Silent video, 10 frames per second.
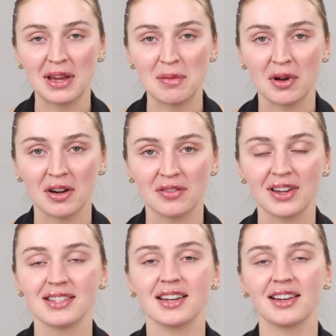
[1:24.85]
makeup on our
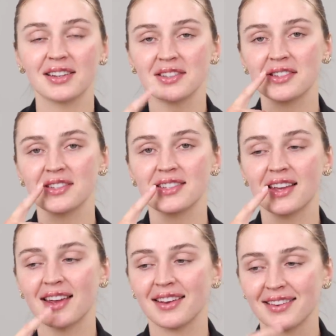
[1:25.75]
face, I'd like to just
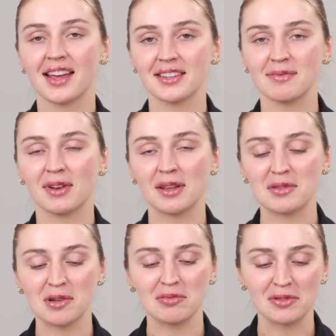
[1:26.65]
say, yes, my
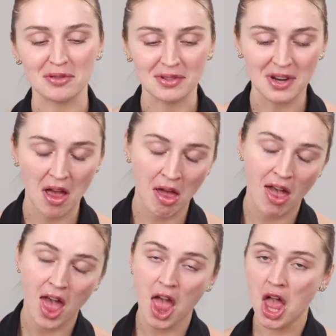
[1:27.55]
lips are bruised.
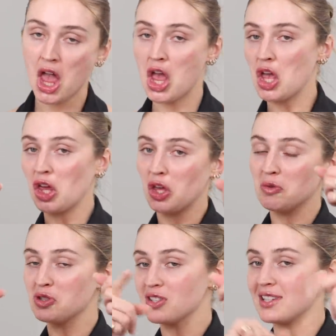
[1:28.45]

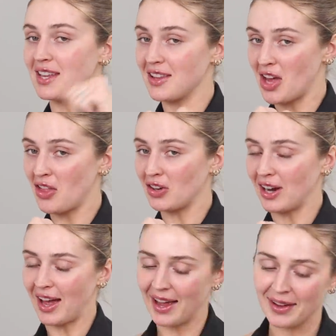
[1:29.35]
You should see the other
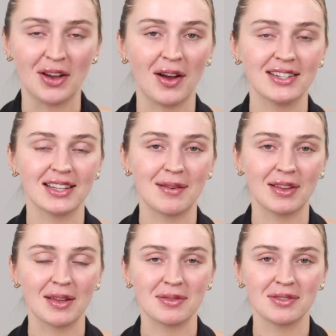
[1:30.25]
guy. No, I did get my
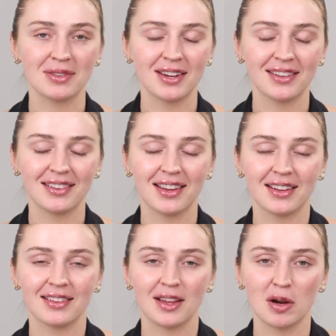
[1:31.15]
lips redone
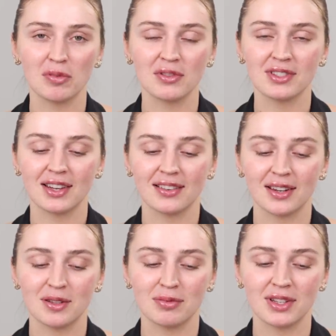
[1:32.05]
and they are bruised. And let
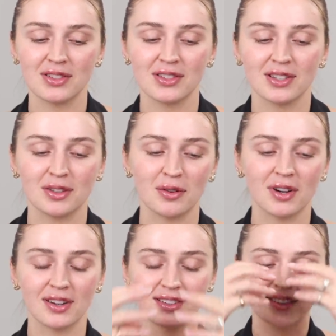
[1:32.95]
us please just ignore
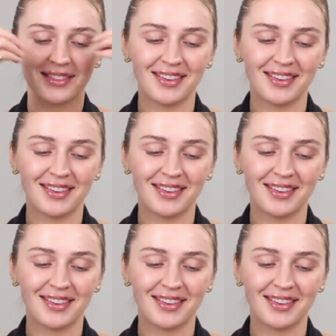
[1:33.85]
it.